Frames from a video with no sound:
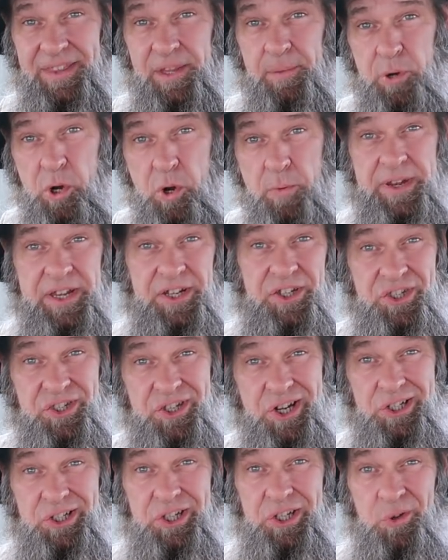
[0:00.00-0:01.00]
the poop gets
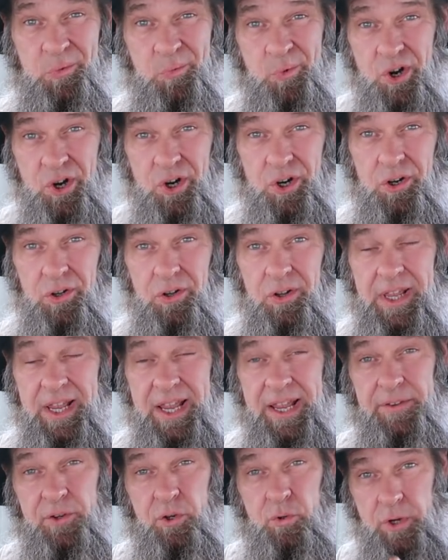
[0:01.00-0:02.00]
stuck to the wool,
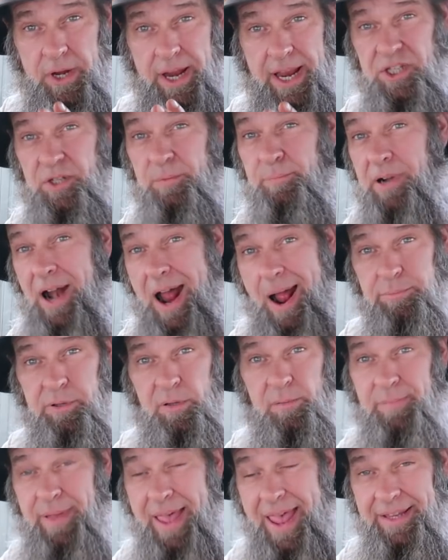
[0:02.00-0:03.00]
creates a
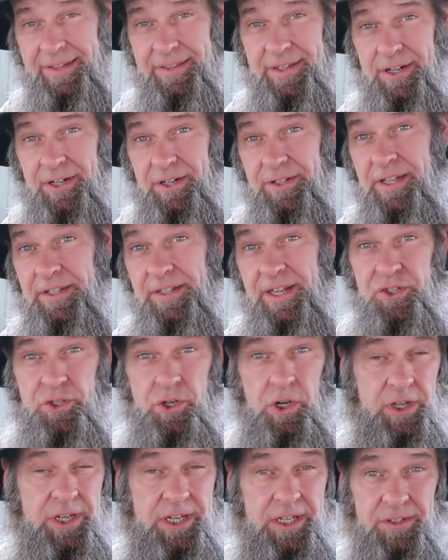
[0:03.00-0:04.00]
problem back there, and then they
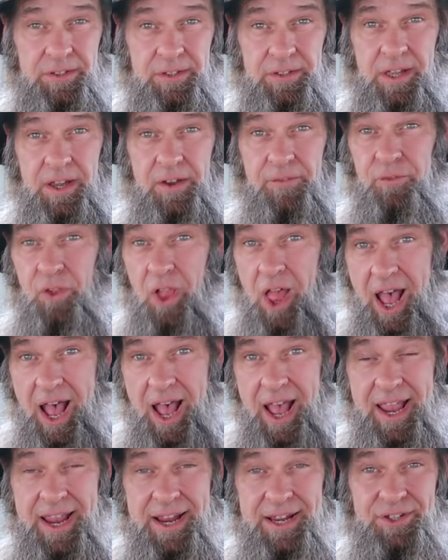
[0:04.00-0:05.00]
start getting uh,
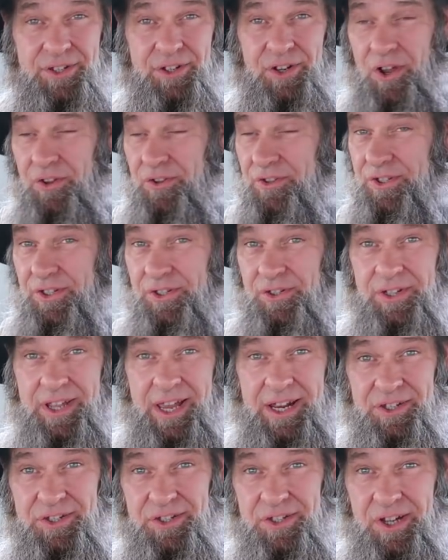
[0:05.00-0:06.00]
flies and all this other
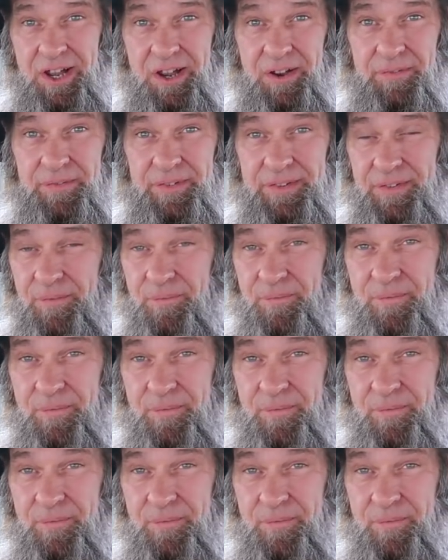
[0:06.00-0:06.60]
kind of stuff and